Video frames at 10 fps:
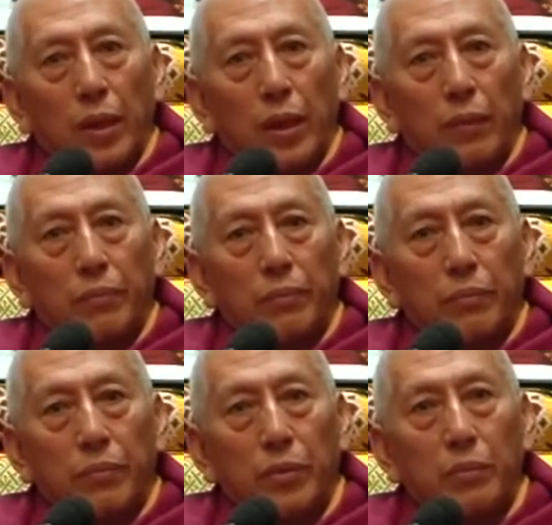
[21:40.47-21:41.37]
A
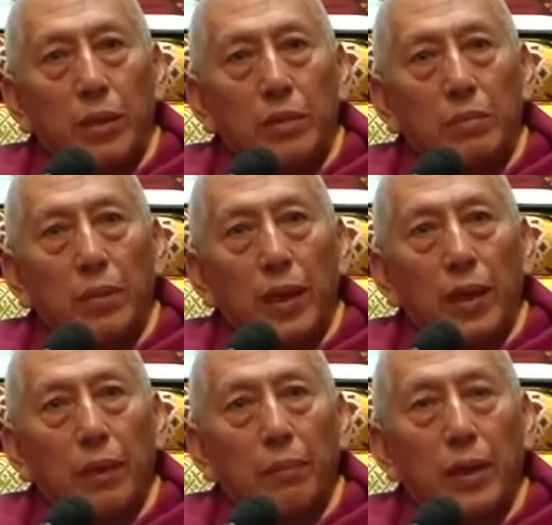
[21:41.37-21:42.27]
few months back,
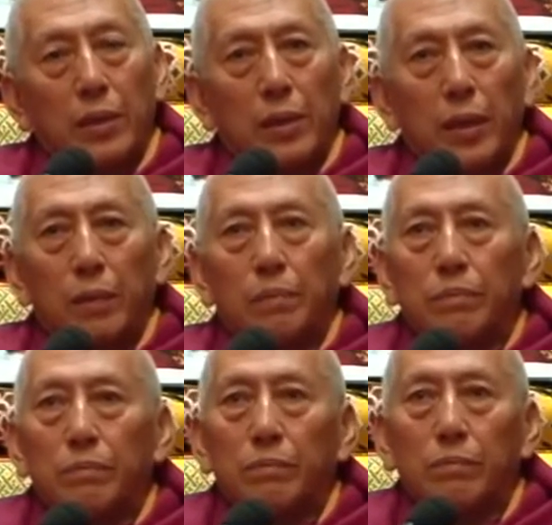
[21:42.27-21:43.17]
I met a
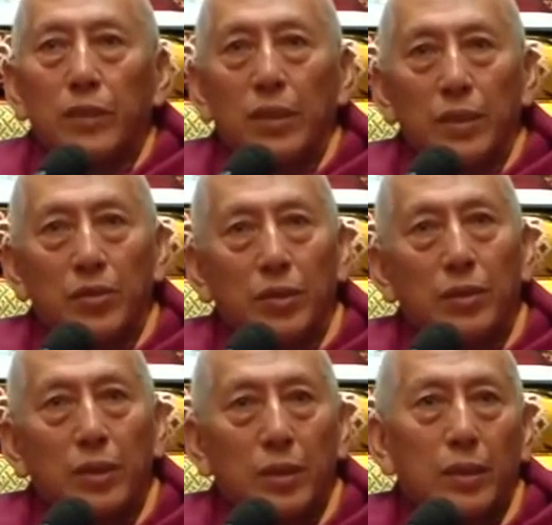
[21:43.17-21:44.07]

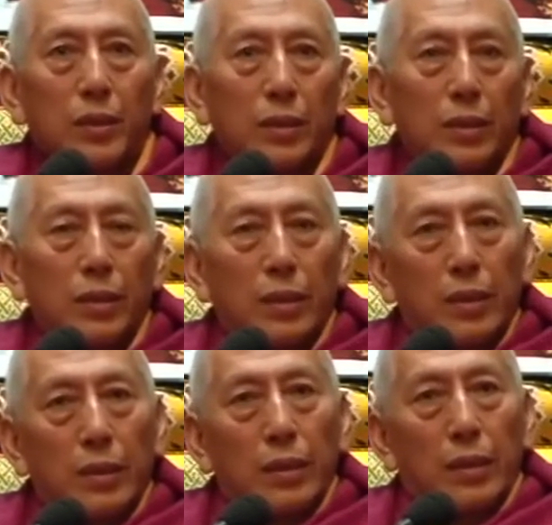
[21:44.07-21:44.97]
researcher
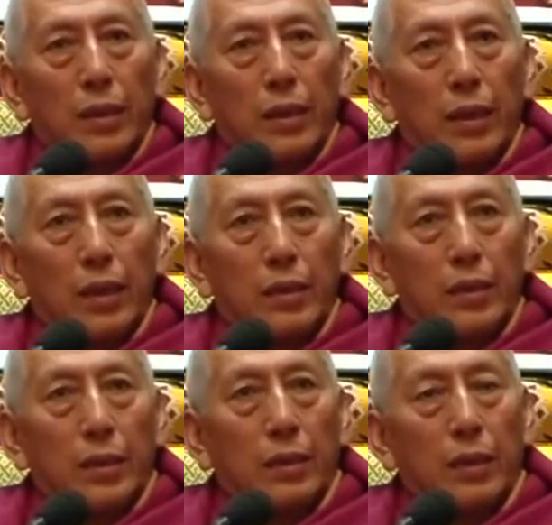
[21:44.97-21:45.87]
at
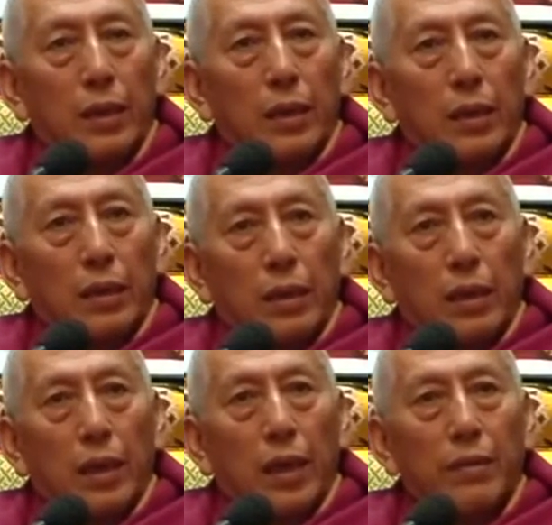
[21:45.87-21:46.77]

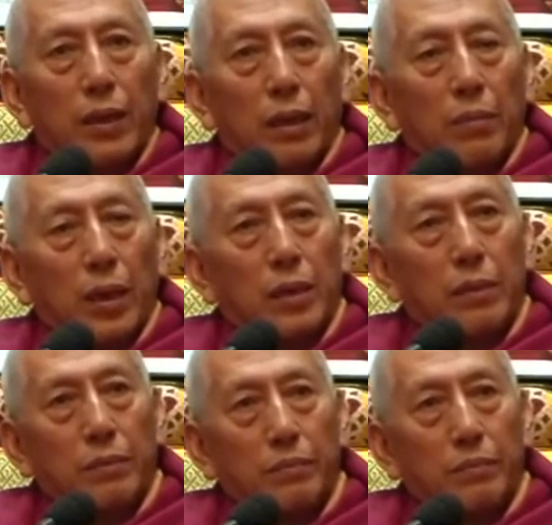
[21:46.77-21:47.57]
Hyderabad,